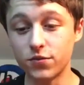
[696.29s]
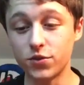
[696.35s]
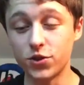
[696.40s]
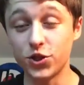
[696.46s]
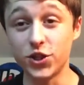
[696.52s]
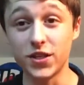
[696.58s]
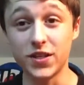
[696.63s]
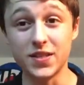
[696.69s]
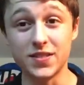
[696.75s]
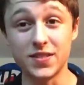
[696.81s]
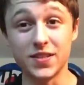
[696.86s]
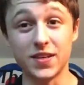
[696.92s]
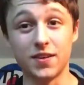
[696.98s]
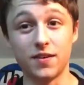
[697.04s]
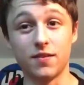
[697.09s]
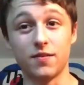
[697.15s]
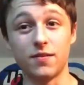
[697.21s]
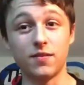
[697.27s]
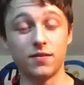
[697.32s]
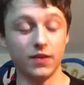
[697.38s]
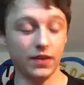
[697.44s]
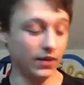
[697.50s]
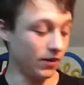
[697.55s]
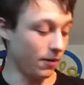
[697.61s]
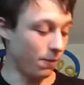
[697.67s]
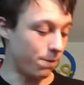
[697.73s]
cheesy and
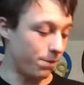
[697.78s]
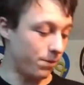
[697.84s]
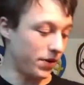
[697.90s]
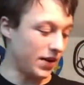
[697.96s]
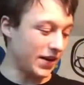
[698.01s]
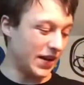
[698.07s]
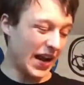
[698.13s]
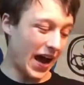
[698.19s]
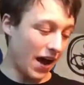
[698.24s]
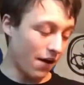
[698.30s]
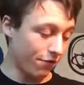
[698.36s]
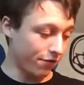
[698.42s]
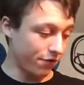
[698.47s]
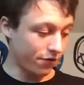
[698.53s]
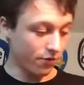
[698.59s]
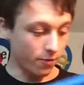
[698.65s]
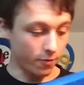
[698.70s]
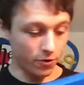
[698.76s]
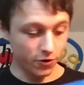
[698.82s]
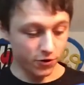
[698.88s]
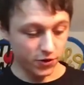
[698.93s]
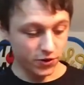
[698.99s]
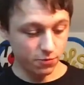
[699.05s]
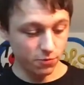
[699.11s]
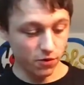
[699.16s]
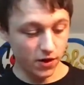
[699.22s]
a bit naff, if I'm honest.